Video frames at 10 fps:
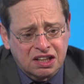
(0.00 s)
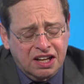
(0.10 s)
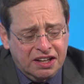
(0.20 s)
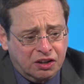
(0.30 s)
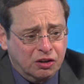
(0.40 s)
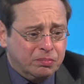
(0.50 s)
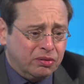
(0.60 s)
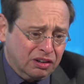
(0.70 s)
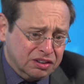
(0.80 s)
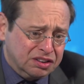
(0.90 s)
that they could
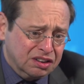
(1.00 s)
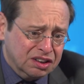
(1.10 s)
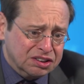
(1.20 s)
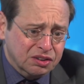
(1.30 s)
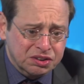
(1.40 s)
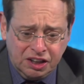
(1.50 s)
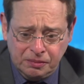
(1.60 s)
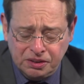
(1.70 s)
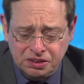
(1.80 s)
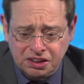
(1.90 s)
prioritize those
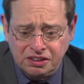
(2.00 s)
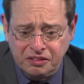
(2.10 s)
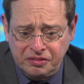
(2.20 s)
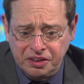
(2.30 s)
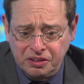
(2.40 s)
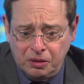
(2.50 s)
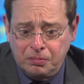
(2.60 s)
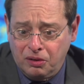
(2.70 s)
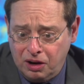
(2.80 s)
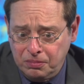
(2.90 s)
chemicals that they feel are a
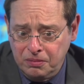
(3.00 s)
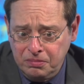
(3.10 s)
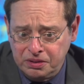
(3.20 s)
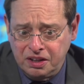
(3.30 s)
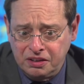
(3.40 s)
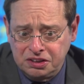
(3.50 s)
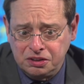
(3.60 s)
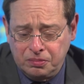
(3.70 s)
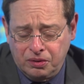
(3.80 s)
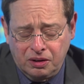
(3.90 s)
problem,
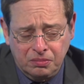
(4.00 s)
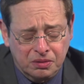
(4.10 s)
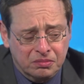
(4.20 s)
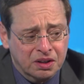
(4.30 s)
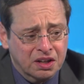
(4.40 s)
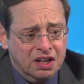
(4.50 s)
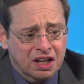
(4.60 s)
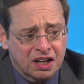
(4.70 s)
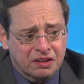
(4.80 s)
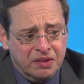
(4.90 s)
potential problem,
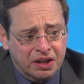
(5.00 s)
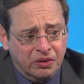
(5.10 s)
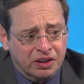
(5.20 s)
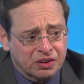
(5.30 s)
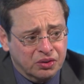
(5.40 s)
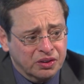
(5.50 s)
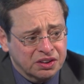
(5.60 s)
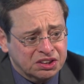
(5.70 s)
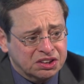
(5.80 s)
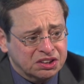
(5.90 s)
and make regulatory
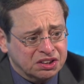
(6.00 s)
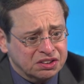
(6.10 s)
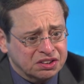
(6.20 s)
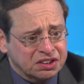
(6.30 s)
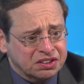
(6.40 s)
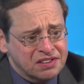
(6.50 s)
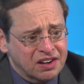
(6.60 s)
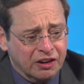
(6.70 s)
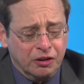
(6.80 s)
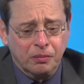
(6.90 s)
decisions
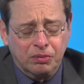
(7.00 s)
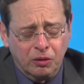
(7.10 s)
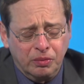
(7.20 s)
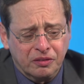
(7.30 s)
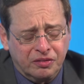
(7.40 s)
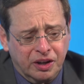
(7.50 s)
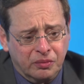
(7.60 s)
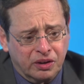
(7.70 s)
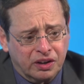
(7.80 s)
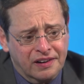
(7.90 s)
on an appropriate
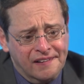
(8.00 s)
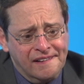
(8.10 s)
framework.